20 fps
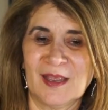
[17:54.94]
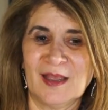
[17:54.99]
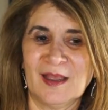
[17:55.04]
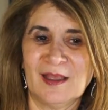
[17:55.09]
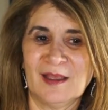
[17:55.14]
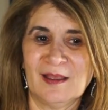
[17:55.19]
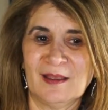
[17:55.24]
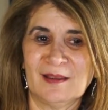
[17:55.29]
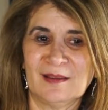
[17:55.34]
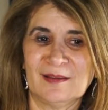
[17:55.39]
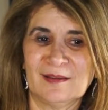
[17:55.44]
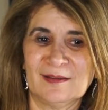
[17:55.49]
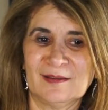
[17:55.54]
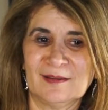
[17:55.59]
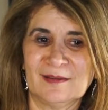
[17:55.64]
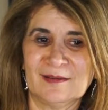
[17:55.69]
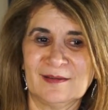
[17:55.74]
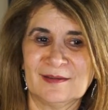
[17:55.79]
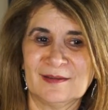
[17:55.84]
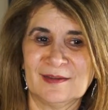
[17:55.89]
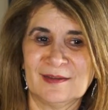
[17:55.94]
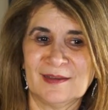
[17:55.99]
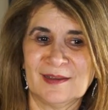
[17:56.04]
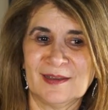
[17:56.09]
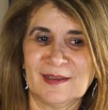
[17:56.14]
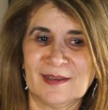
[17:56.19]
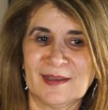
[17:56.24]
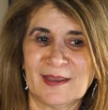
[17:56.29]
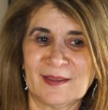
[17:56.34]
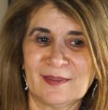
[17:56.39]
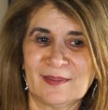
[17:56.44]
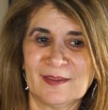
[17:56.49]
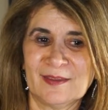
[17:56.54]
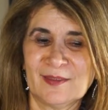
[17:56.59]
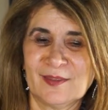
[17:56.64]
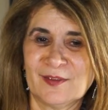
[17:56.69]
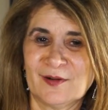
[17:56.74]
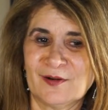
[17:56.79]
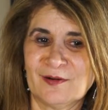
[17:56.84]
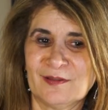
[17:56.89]
uh, I
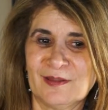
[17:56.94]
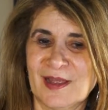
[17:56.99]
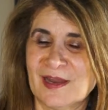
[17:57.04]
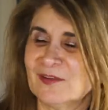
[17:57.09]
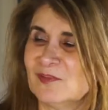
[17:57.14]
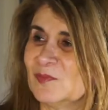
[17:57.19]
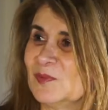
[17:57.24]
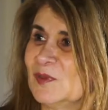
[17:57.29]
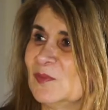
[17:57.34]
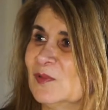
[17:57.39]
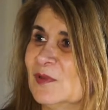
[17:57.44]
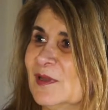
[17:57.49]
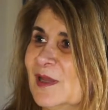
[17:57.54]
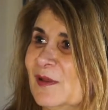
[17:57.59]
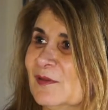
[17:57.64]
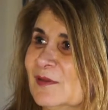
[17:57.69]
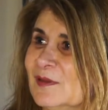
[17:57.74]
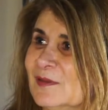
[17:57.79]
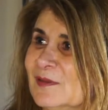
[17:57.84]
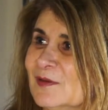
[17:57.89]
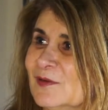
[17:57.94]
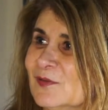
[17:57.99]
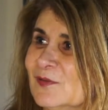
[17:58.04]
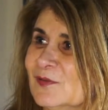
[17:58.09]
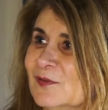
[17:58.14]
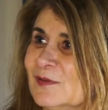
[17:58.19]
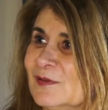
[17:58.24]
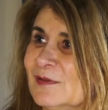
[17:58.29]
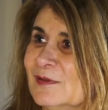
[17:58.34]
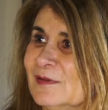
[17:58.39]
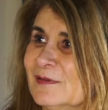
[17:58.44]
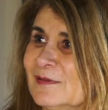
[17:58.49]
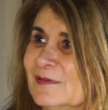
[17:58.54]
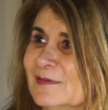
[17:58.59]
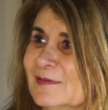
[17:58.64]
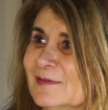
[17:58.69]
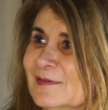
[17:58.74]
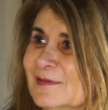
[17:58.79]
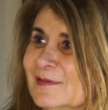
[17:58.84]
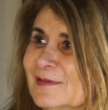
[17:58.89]
think there are a lot of people out there that still
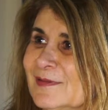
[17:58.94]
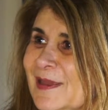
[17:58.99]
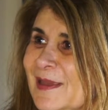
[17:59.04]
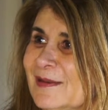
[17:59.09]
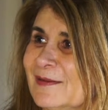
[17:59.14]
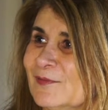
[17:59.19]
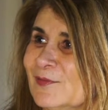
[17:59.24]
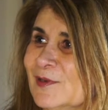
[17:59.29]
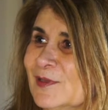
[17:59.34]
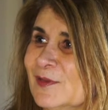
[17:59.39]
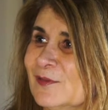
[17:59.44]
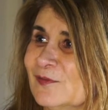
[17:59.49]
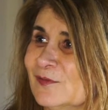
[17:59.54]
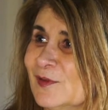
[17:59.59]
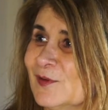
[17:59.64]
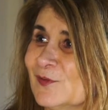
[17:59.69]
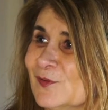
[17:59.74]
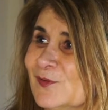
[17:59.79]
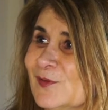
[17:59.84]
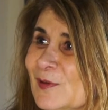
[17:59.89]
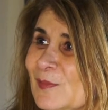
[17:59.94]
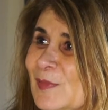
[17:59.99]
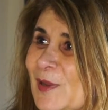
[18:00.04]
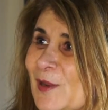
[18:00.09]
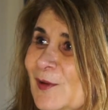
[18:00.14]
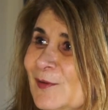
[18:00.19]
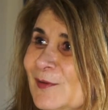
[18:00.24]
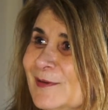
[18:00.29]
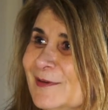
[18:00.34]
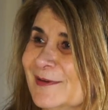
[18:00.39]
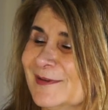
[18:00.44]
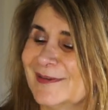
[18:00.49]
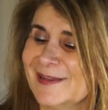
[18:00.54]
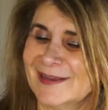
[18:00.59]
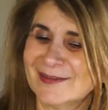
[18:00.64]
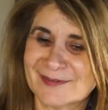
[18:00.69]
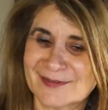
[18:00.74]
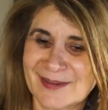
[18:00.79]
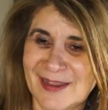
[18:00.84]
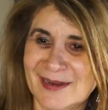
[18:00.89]
that really floats their boat, and mm -hmm.
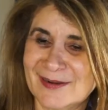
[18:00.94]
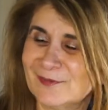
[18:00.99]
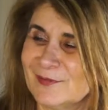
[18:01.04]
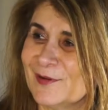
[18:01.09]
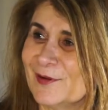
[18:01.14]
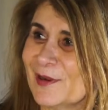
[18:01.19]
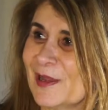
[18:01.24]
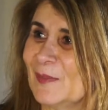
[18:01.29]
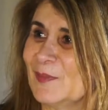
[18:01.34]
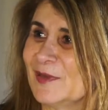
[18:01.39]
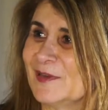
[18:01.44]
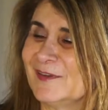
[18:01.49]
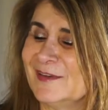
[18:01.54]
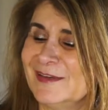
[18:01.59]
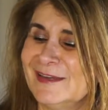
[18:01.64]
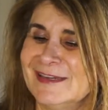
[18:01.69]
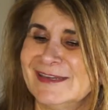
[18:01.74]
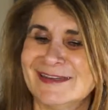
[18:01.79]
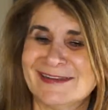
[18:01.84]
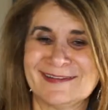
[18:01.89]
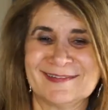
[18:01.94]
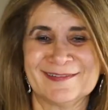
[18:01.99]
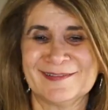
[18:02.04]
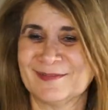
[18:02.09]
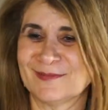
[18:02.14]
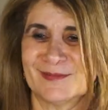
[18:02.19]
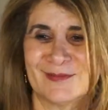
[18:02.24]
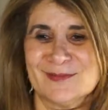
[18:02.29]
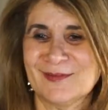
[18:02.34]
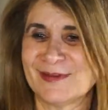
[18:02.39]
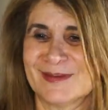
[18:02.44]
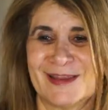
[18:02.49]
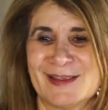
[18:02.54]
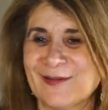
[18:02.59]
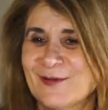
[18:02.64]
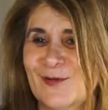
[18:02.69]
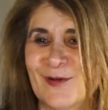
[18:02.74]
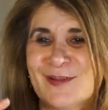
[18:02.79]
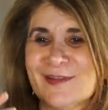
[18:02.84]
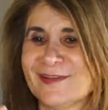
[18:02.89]
that's kind of their cup of tea, and
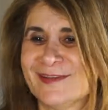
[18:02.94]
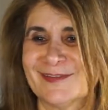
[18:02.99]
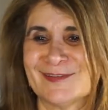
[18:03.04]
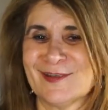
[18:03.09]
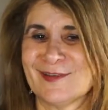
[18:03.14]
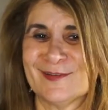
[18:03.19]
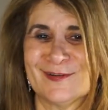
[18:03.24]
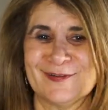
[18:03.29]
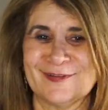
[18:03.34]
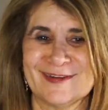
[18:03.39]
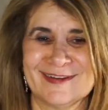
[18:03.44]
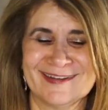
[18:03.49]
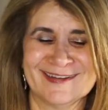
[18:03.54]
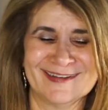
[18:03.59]
all these other uh,